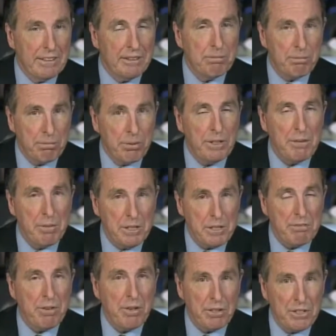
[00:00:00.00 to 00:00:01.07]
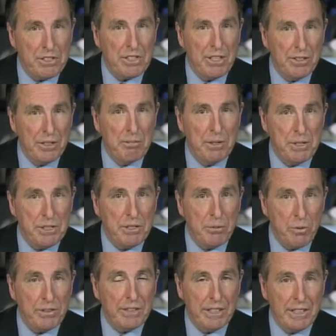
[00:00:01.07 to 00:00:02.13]
They're pretty much focused on their mission and
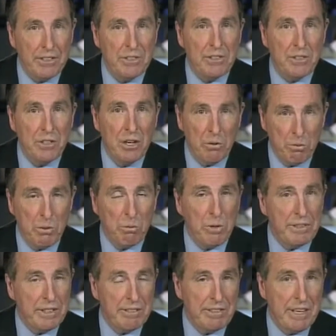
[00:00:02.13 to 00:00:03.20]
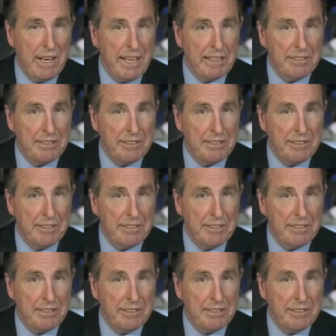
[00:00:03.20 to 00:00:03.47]
what they can do with what they've got.